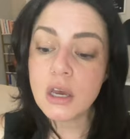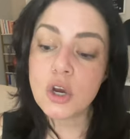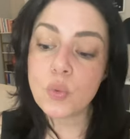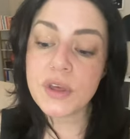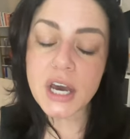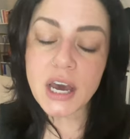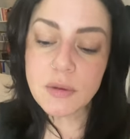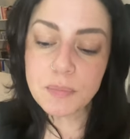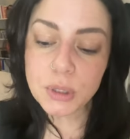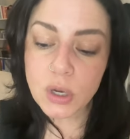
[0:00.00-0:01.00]
with
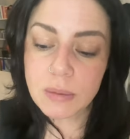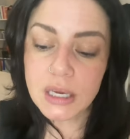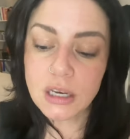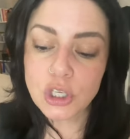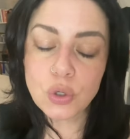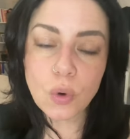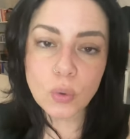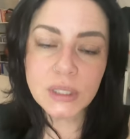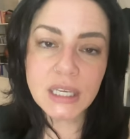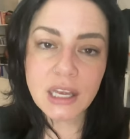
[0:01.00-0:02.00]
unemployment you
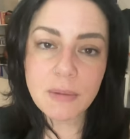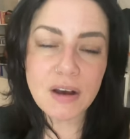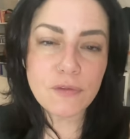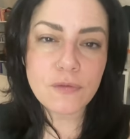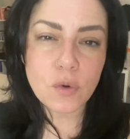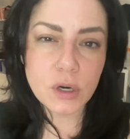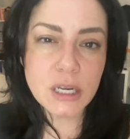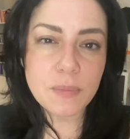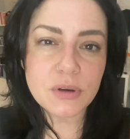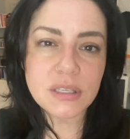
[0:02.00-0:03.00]
only get about
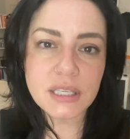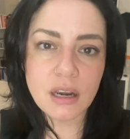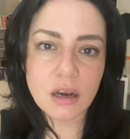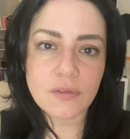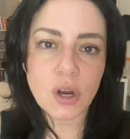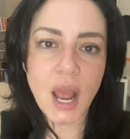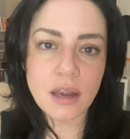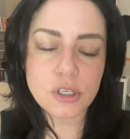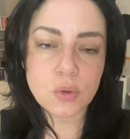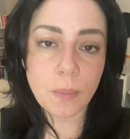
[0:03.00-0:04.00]
40% of your
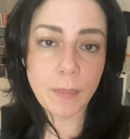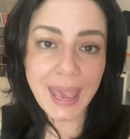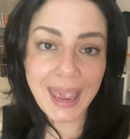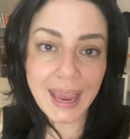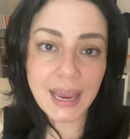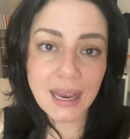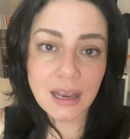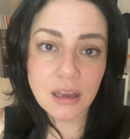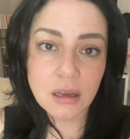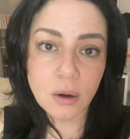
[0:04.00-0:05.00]
actual pay
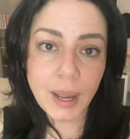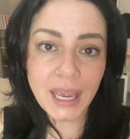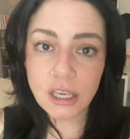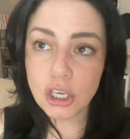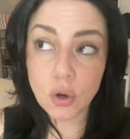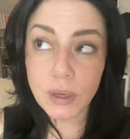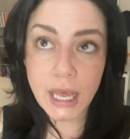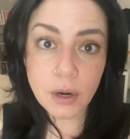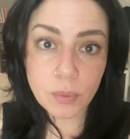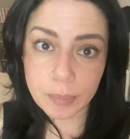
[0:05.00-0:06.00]
okay you don't
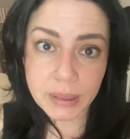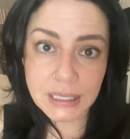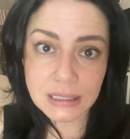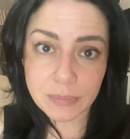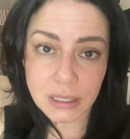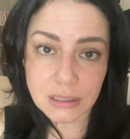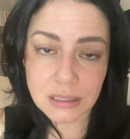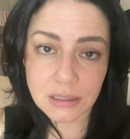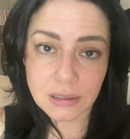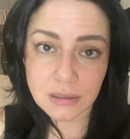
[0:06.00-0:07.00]
get a replacement
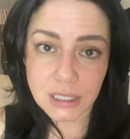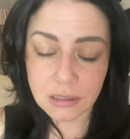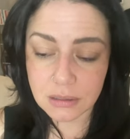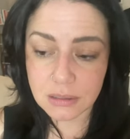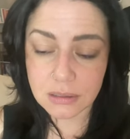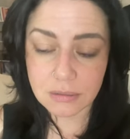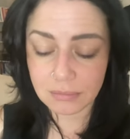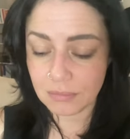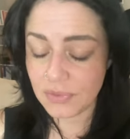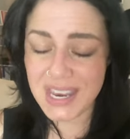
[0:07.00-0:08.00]
it's
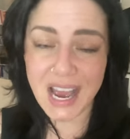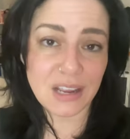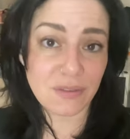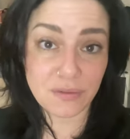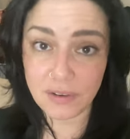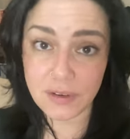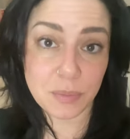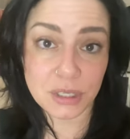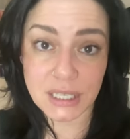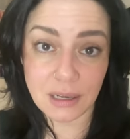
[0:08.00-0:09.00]
not even
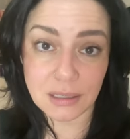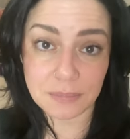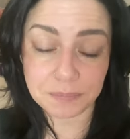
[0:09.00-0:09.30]
50%